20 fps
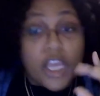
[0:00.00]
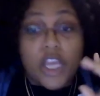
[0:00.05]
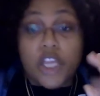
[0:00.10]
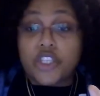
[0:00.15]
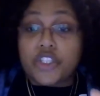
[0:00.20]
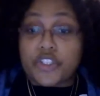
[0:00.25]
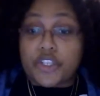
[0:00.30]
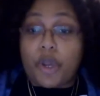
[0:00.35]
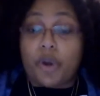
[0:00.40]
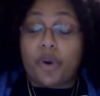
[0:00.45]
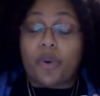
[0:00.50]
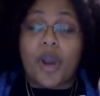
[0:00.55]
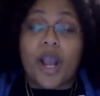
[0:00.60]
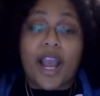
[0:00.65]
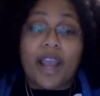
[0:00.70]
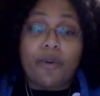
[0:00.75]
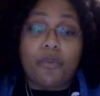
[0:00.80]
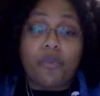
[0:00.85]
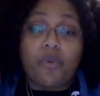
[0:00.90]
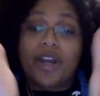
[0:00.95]
So,
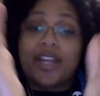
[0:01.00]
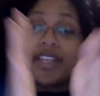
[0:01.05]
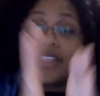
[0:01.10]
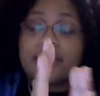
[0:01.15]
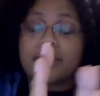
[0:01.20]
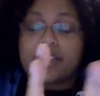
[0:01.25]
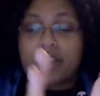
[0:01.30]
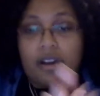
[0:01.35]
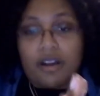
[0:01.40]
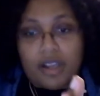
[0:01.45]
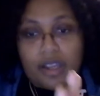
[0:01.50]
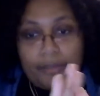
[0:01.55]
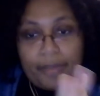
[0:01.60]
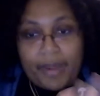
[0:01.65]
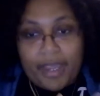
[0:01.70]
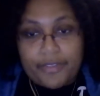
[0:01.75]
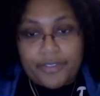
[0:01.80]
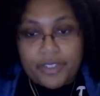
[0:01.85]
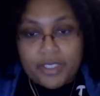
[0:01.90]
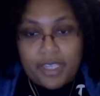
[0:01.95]
I wanted to talk
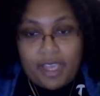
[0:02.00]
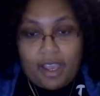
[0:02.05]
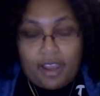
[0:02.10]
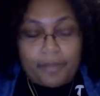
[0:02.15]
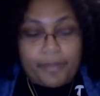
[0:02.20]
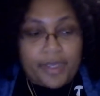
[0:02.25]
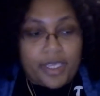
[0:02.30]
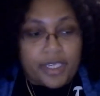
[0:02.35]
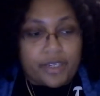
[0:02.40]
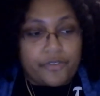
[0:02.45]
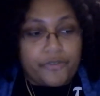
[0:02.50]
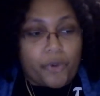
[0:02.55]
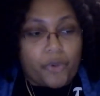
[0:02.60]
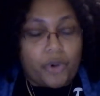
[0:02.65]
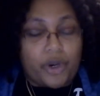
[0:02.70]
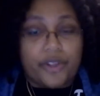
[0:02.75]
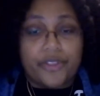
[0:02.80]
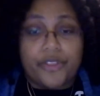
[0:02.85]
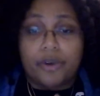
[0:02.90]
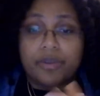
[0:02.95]
about the topic
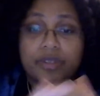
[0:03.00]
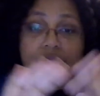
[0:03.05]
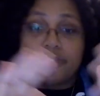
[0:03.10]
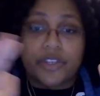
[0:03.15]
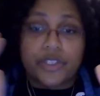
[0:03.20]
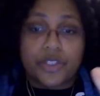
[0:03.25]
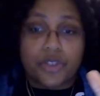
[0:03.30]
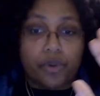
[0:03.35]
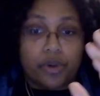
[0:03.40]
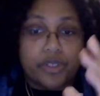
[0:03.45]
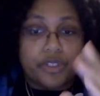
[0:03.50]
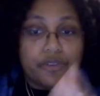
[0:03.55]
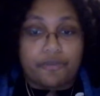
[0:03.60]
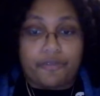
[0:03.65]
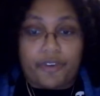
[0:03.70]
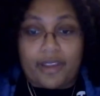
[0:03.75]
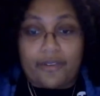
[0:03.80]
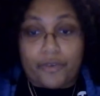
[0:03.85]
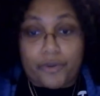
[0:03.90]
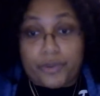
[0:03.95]
for those of us who are
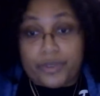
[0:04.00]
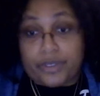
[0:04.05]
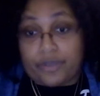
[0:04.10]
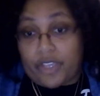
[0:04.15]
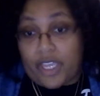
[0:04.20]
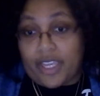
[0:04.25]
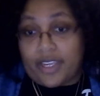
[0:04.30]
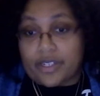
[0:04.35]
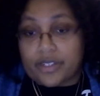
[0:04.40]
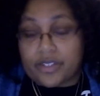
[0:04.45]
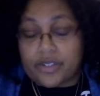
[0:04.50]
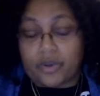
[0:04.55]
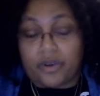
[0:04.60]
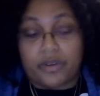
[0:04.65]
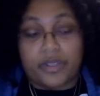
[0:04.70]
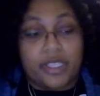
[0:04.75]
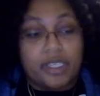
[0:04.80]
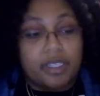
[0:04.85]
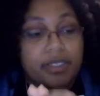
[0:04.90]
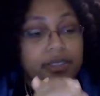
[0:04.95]
survivors of gang
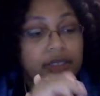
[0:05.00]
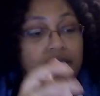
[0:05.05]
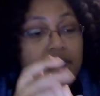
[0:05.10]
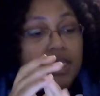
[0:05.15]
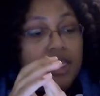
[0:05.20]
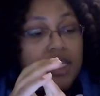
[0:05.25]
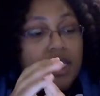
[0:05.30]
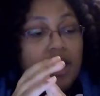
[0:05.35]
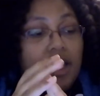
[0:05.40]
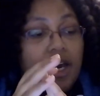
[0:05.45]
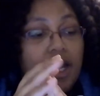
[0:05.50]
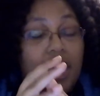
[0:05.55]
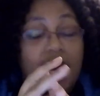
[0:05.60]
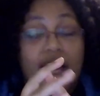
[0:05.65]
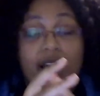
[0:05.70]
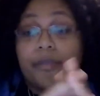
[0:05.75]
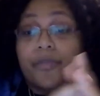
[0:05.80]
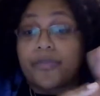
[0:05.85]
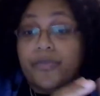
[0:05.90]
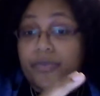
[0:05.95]
stalking,
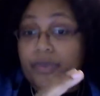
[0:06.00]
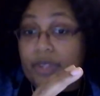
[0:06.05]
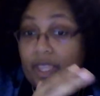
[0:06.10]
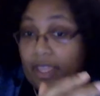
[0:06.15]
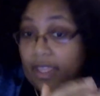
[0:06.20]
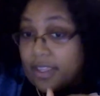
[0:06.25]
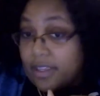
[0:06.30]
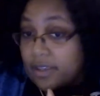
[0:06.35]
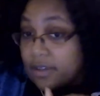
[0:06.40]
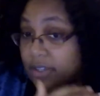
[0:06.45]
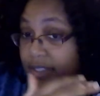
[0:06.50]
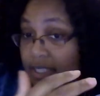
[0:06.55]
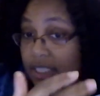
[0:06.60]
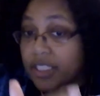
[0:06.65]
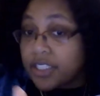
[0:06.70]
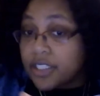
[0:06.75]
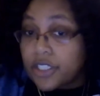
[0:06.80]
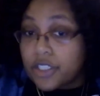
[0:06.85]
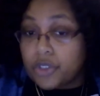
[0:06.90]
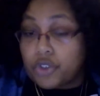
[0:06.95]
because it
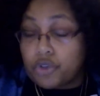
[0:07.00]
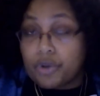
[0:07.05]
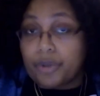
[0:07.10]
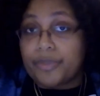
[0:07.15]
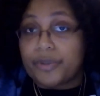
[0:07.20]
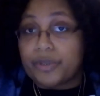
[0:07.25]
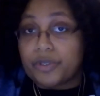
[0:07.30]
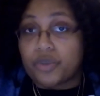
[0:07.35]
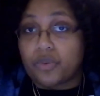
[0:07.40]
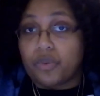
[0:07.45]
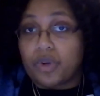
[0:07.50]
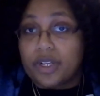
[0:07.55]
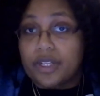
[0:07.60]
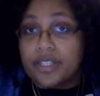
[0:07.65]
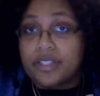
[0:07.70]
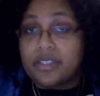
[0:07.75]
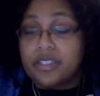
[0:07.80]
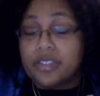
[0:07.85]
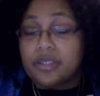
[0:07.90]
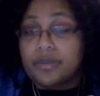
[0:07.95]
can contribute to
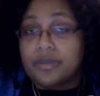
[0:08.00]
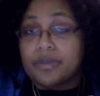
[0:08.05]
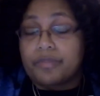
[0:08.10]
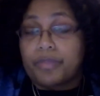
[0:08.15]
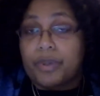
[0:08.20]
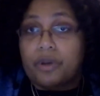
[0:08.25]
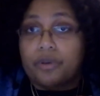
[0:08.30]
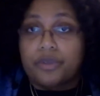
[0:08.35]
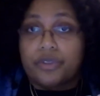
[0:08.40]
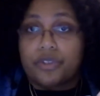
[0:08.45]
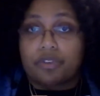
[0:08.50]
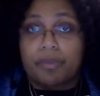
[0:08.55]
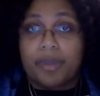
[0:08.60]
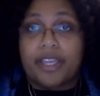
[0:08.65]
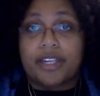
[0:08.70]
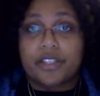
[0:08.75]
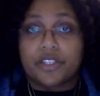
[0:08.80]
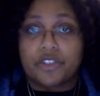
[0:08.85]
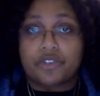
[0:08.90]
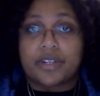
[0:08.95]
one's
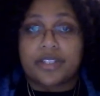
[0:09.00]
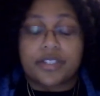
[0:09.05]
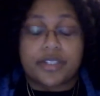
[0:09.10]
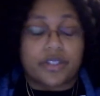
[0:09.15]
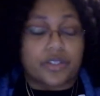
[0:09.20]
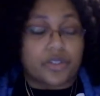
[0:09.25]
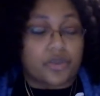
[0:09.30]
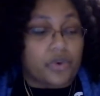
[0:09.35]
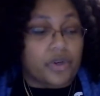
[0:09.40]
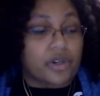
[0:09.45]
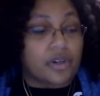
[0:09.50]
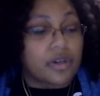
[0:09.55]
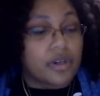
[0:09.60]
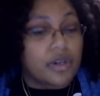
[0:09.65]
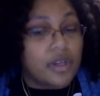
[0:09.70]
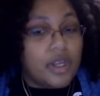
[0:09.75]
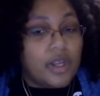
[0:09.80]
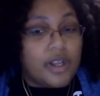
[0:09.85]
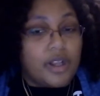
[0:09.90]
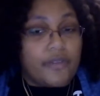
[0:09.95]
post-traumatic stress disorder,
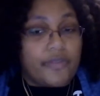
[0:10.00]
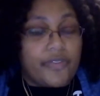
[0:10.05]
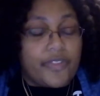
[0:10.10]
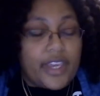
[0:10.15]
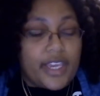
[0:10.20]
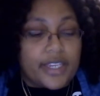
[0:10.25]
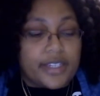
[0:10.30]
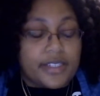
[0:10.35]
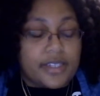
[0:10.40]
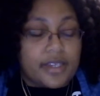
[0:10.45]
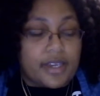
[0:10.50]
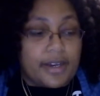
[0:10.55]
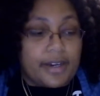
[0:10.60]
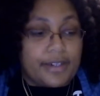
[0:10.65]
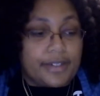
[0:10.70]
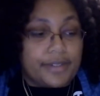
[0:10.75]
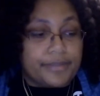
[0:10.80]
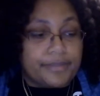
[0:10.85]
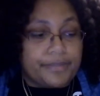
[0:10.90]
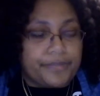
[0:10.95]
that
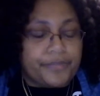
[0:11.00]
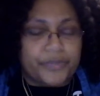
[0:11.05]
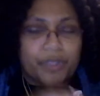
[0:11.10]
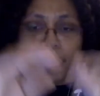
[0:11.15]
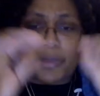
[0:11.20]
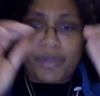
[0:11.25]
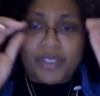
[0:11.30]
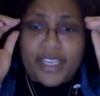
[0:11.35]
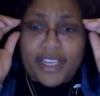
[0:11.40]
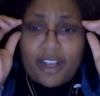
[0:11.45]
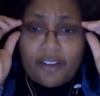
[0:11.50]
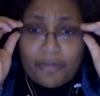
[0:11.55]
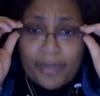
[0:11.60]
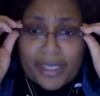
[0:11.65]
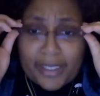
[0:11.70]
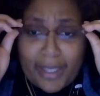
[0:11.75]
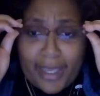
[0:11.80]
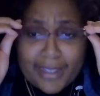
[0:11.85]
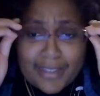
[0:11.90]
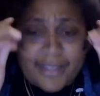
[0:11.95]
I'm going to take off my
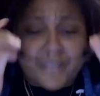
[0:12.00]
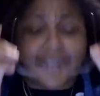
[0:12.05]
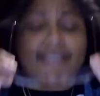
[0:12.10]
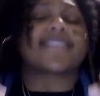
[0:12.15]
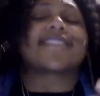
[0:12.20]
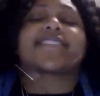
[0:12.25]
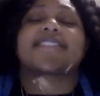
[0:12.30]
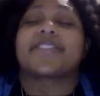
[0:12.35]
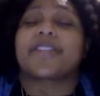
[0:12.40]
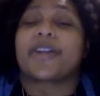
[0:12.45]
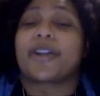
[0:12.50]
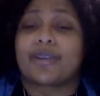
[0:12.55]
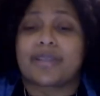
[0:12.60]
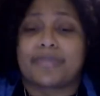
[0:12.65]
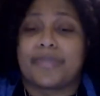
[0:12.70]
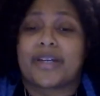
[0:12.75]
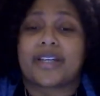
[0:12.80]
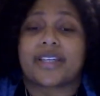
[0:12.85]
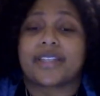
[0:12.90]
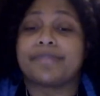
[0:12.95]
glasses because the glare is
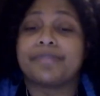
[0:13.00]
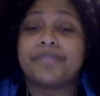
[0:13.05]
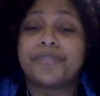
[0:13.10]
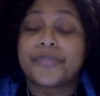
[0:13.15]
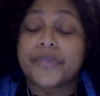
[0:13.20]
bugging.